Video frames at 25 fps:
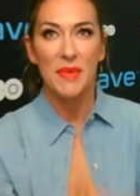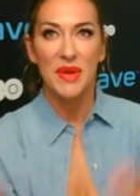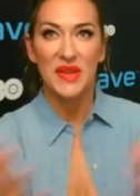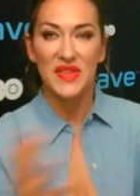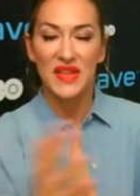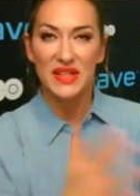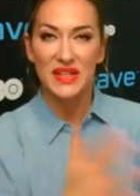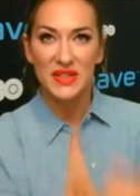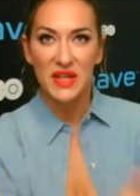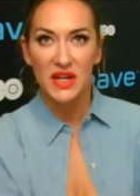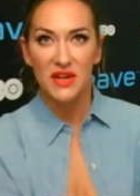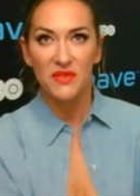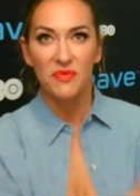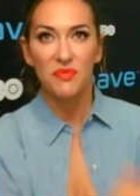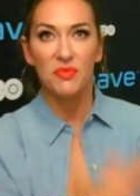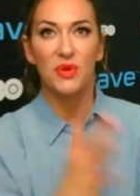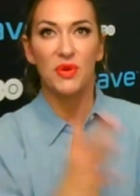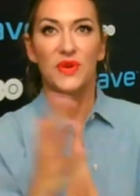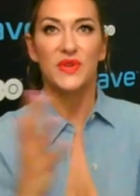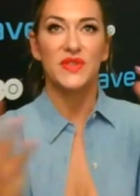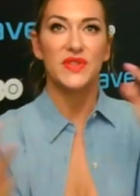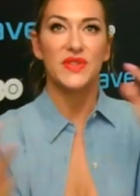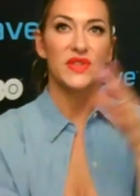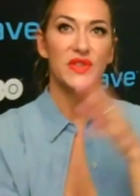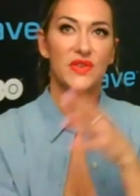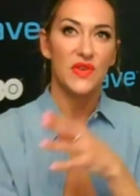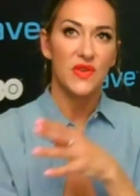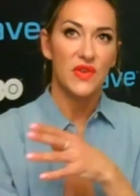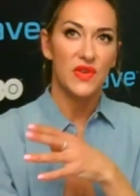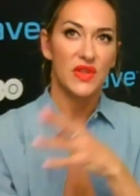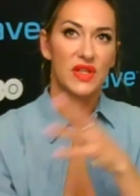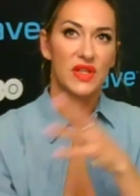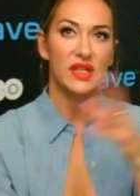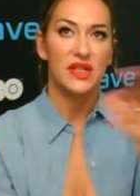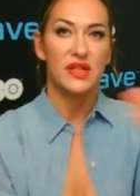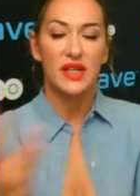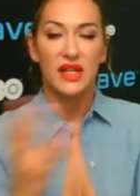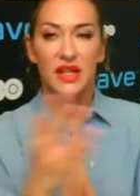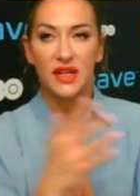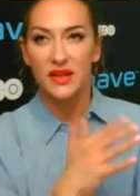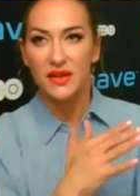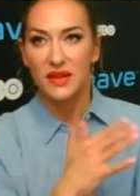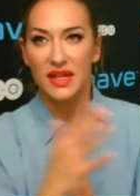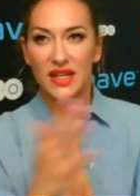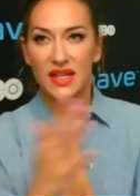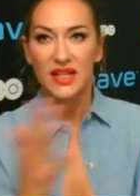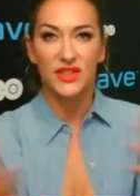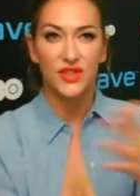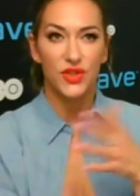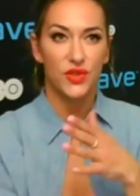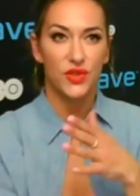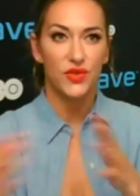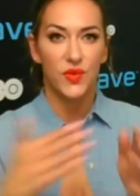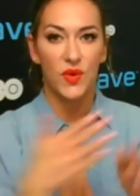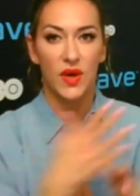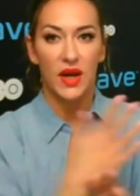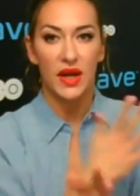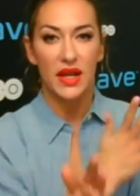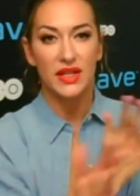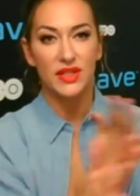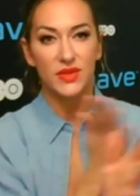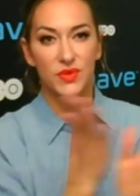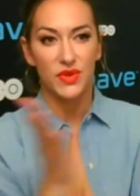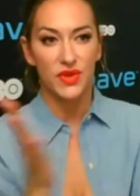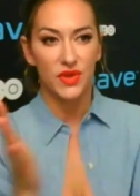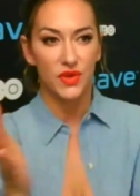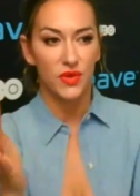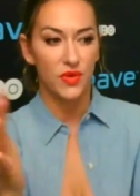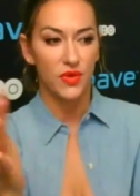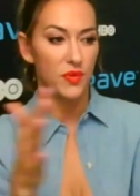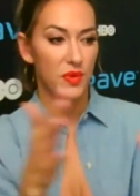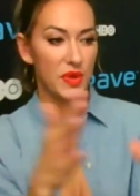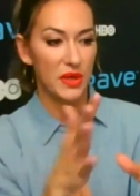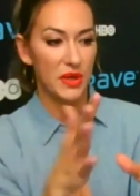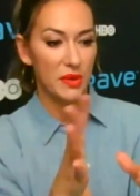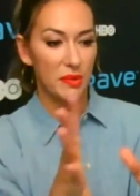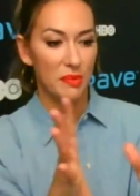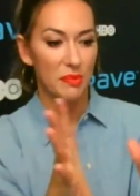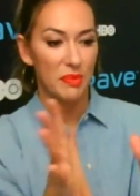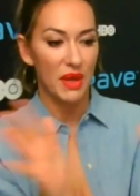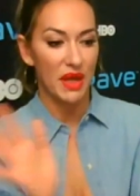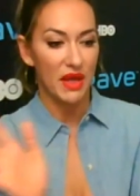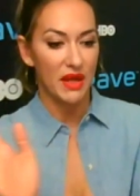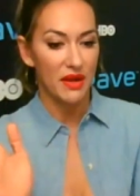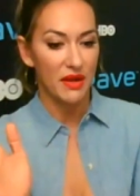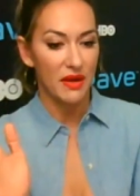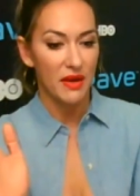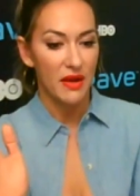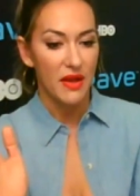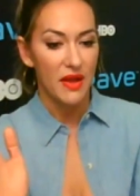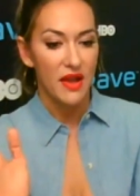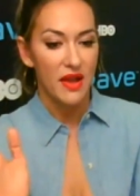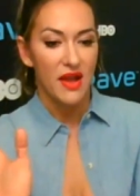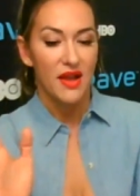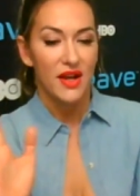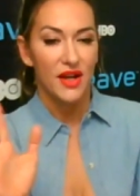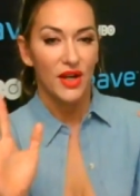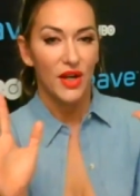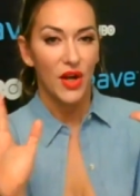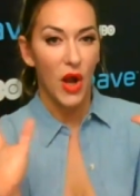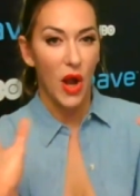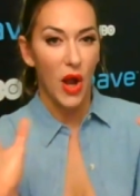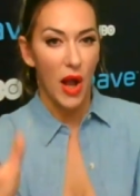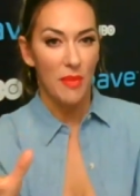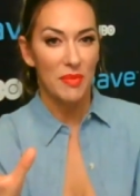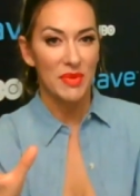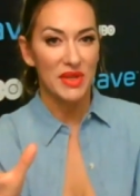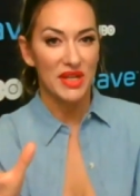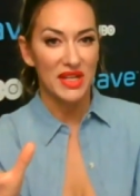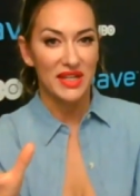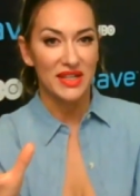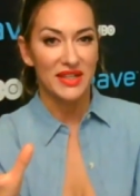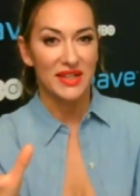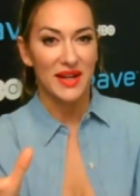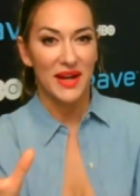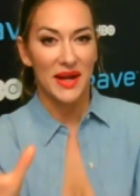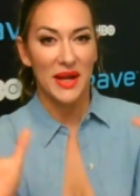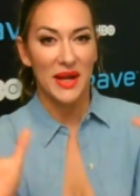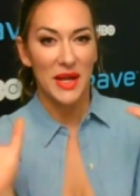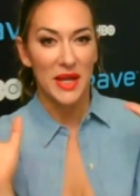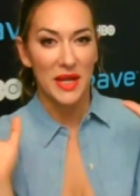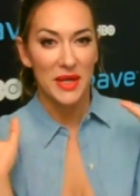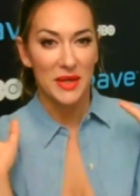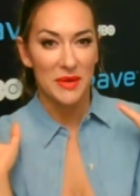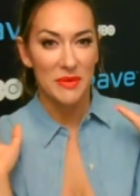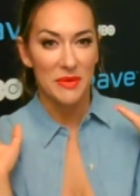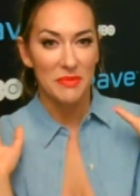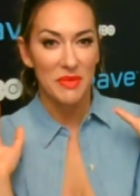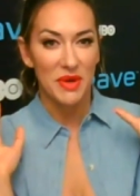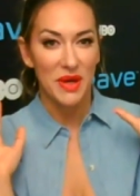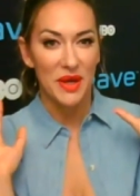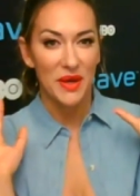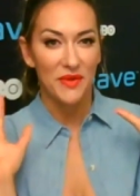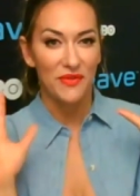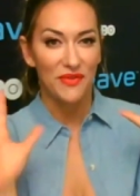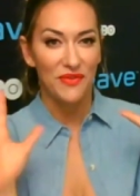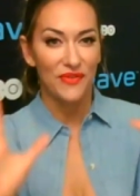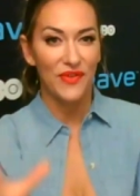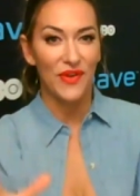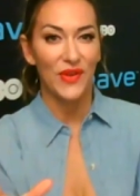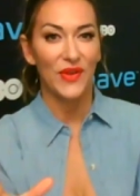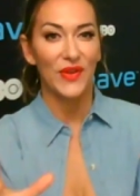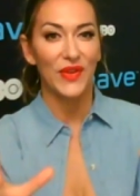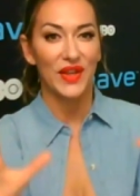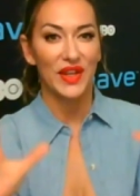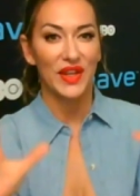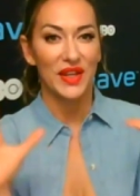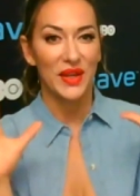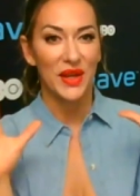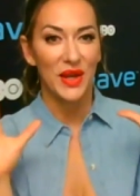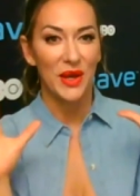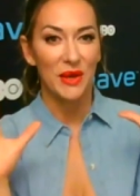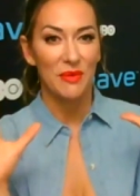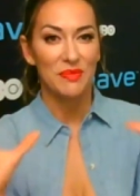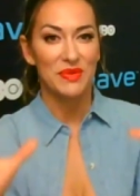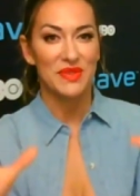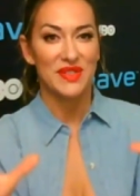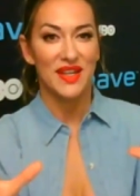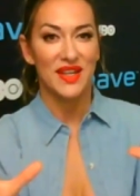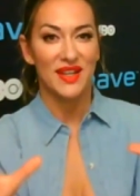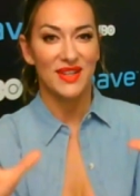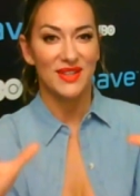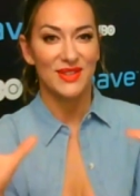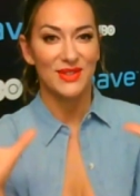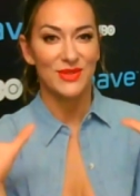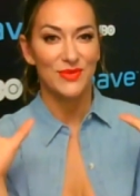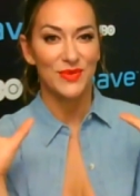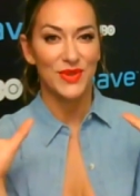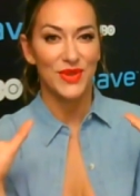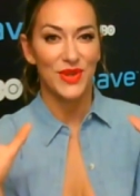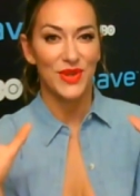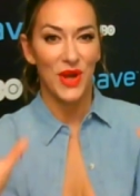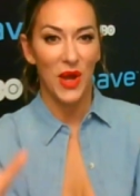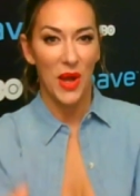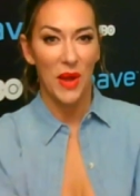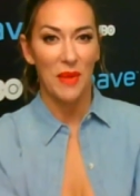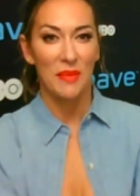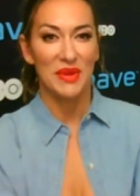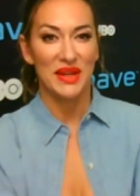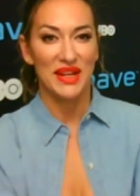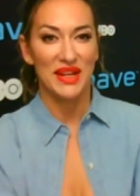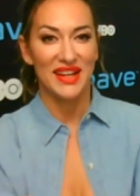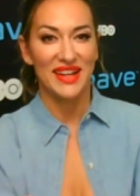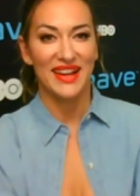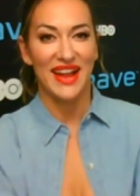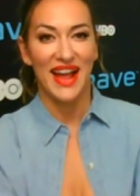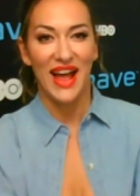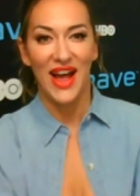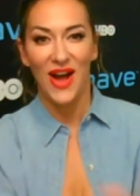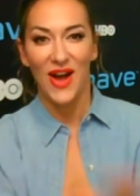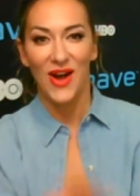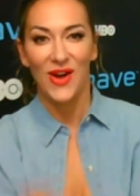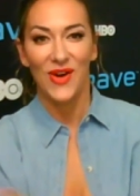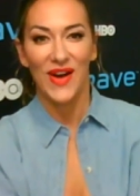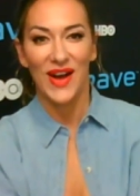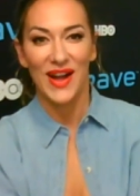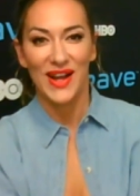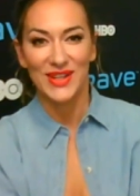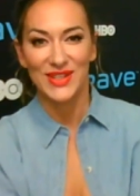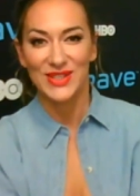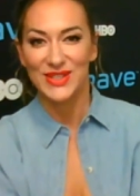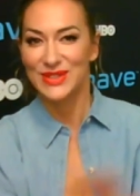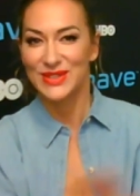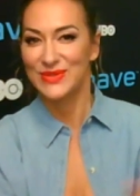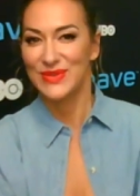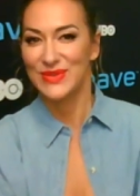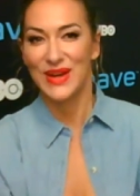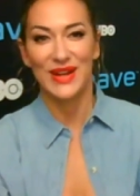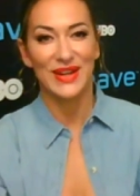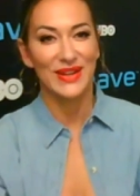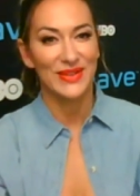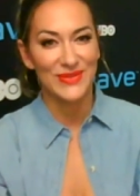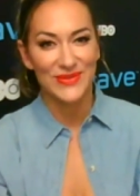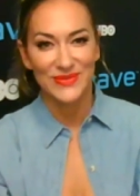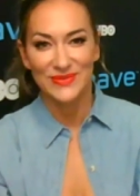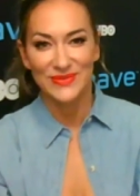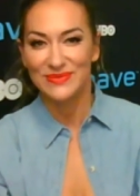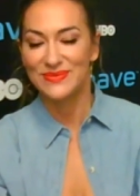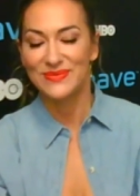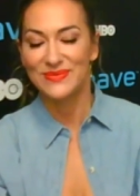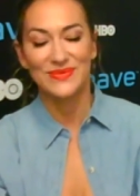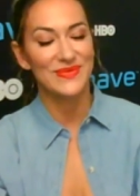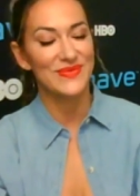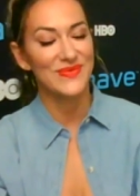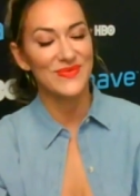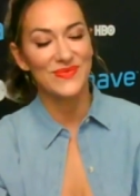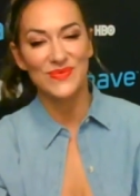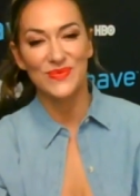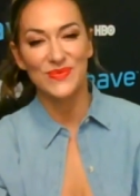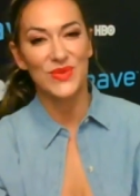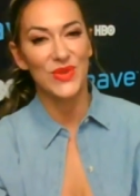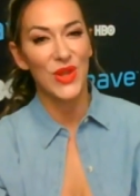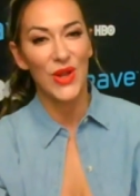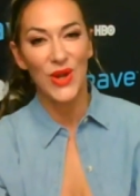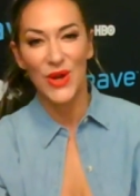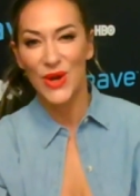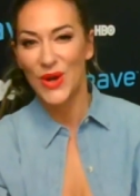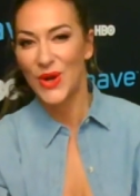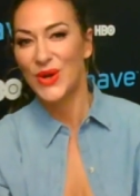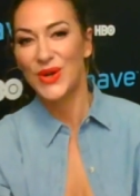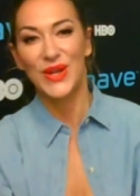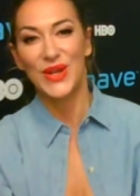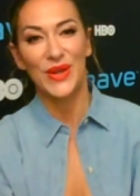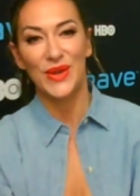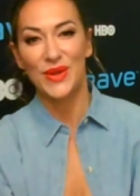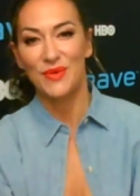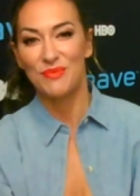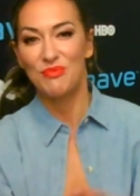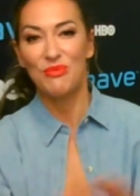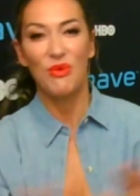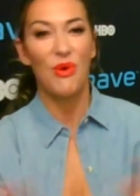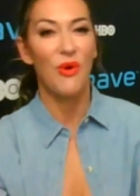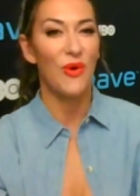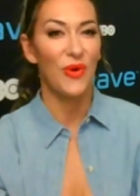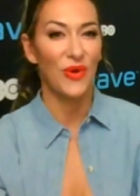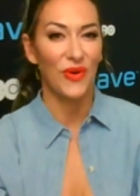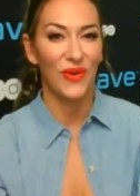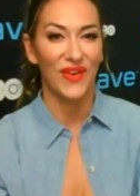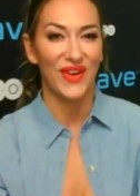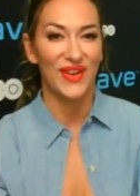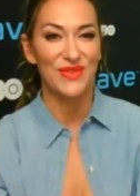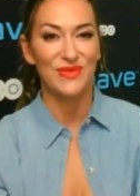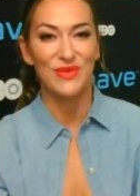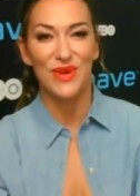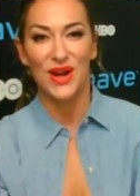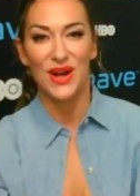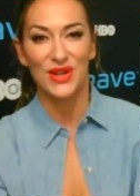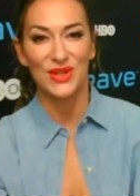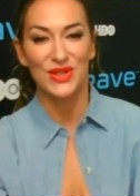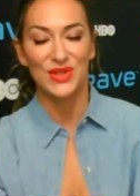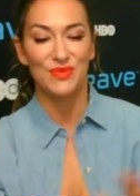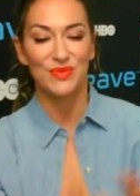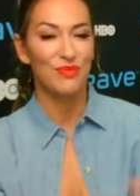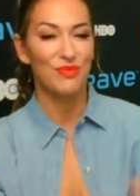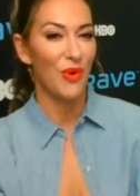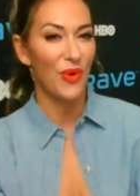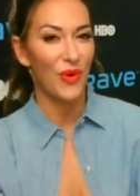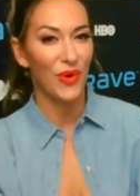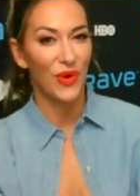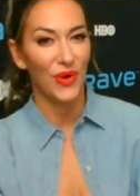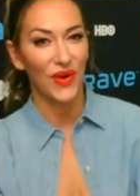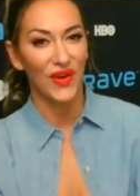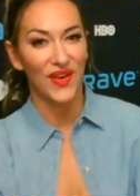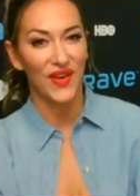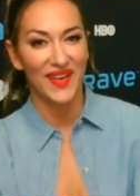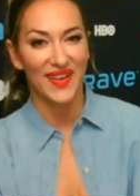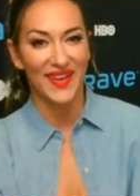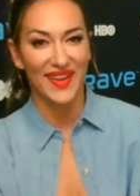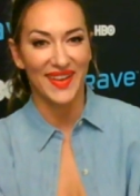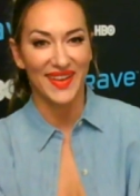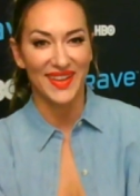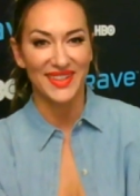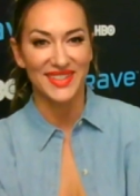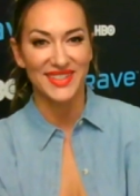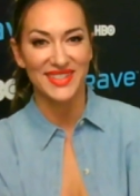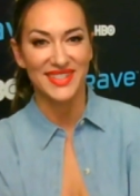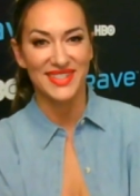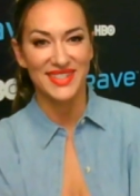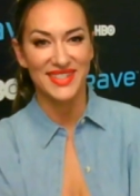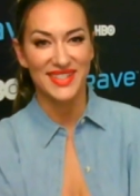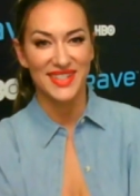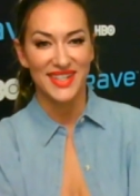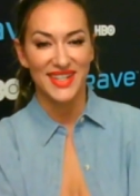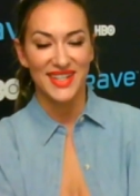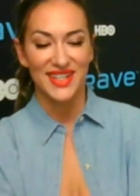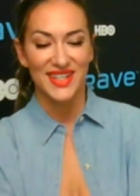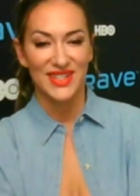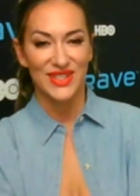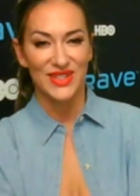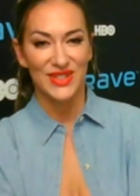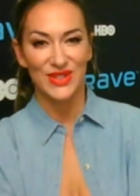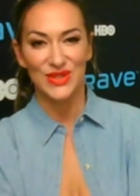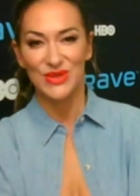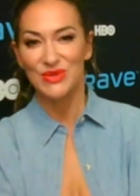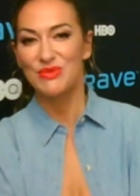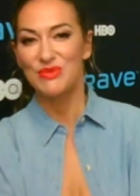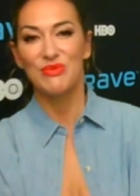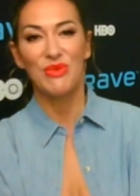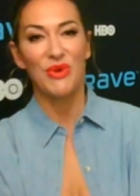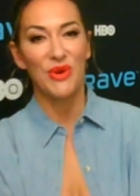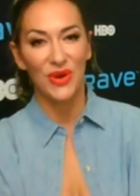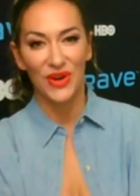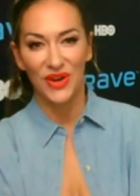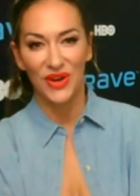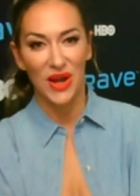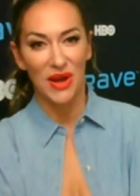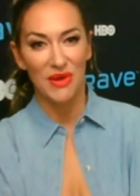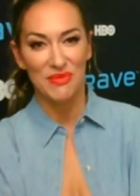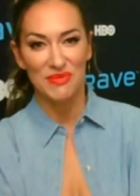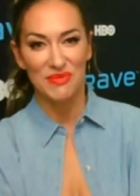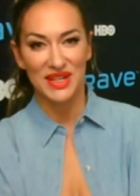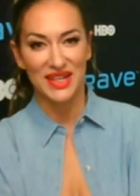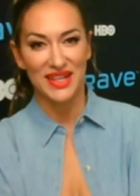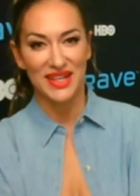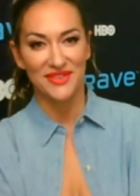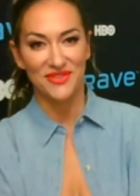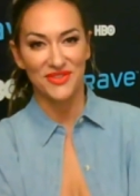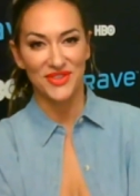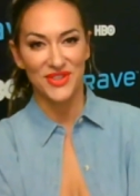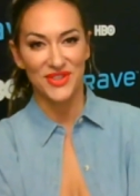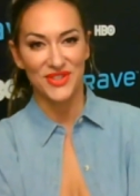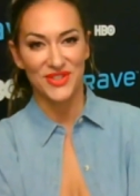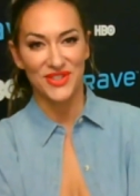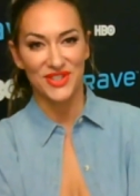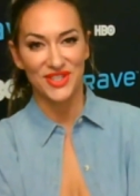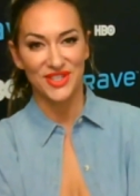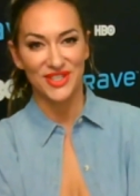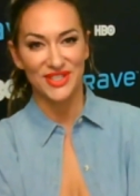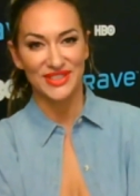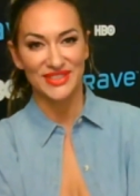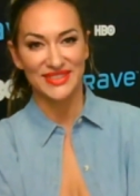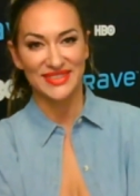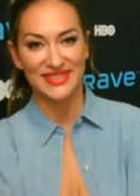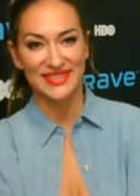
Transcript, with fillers: mean, that's kind of personal and it intertwines with career, but comedy. I am fully obsessed with comedy now. I just want to learn more and watch more and do more comedy for sure.